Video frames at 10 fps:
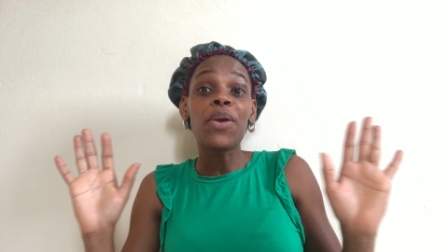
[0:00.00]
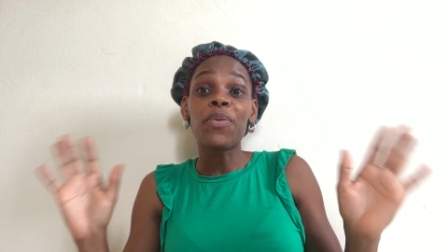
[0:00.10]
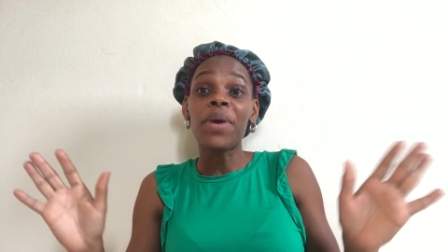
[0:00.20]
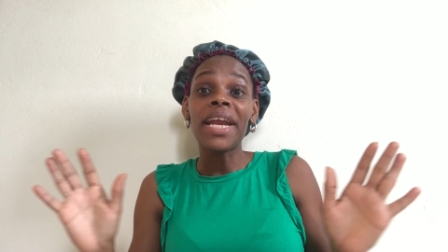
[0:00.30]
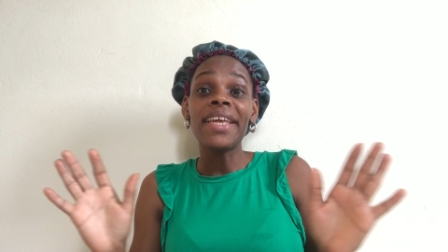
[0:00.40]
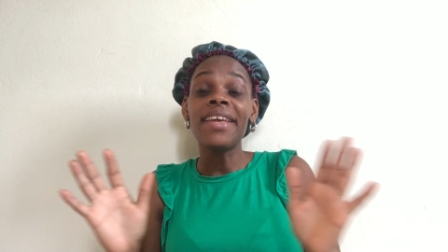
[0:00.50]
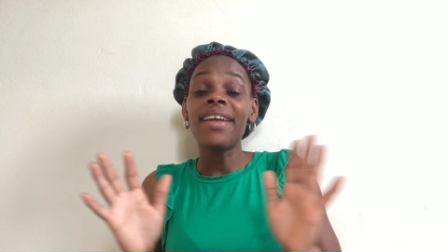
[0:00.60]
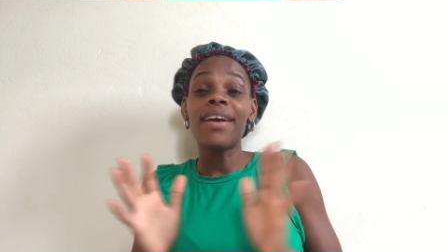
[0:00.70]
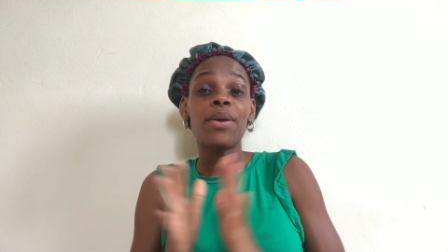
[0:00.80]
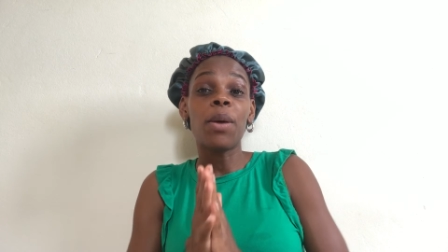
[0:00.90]

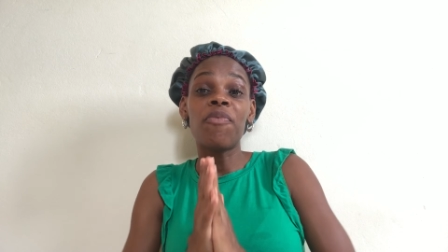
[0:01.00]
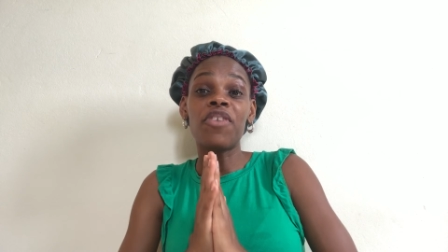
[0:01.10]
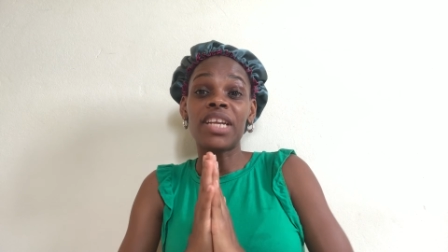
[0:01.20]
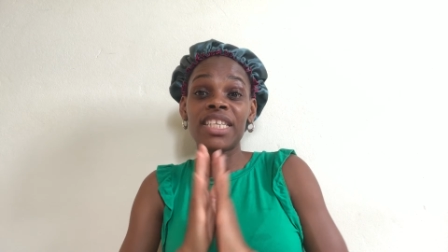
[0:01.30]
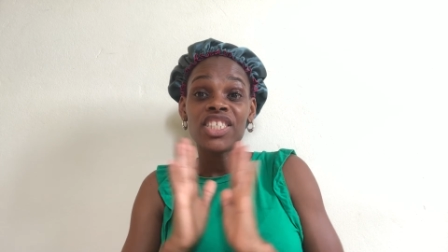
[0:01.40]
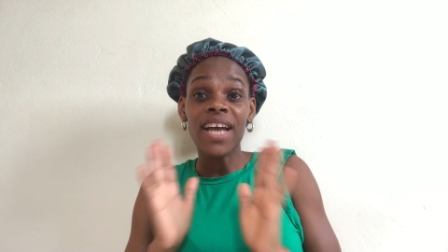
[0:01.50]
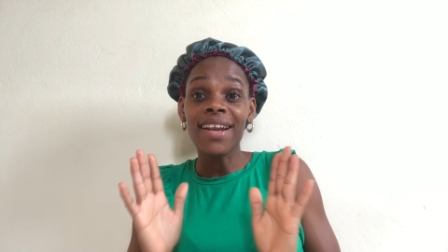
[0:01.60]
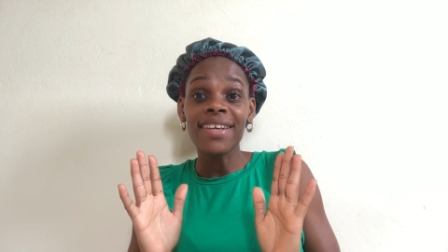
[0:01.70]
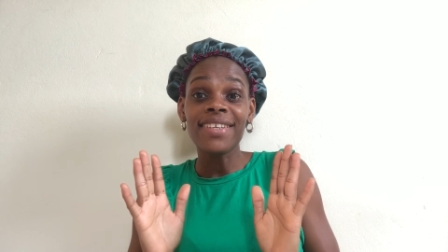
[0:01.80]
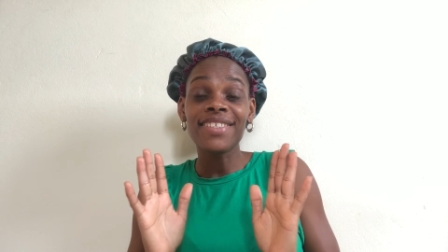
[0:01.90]
ready and up for that
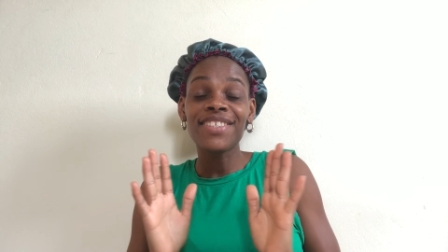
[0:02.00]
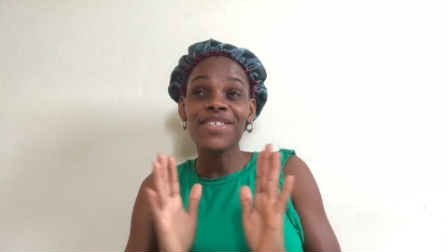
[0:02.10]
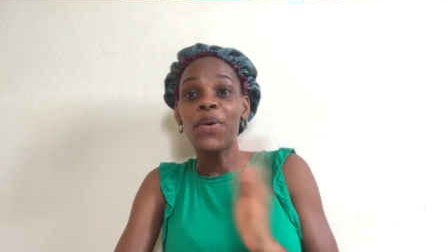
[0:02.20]
challenge.